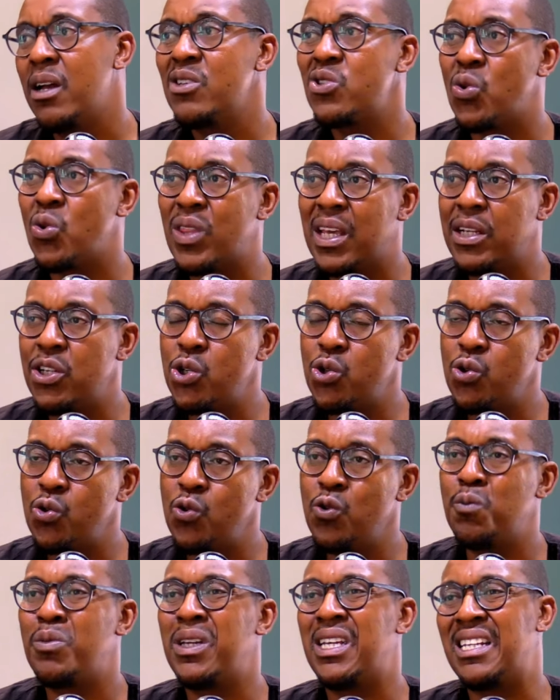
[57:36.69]
So there
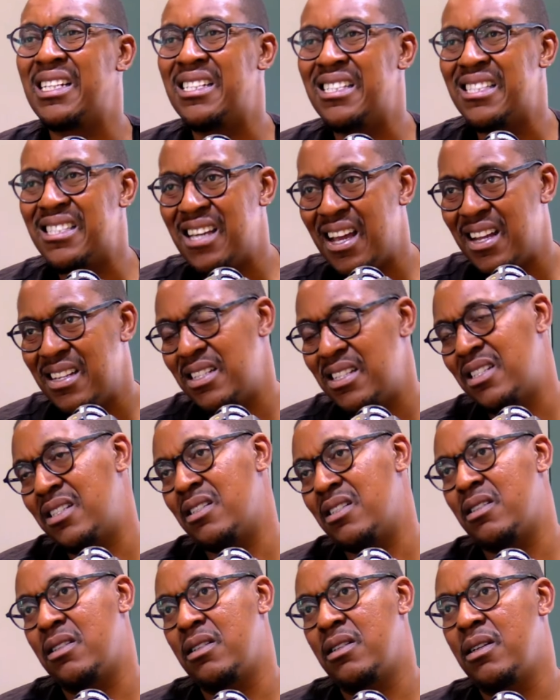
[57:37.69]
should be
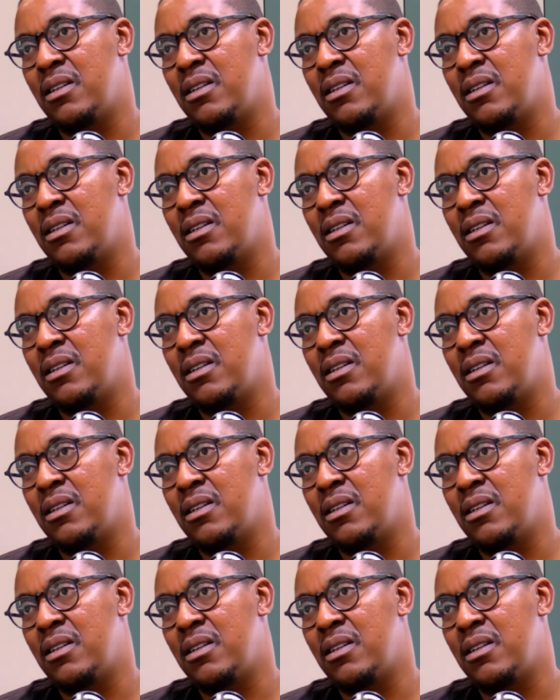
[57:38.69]
intention.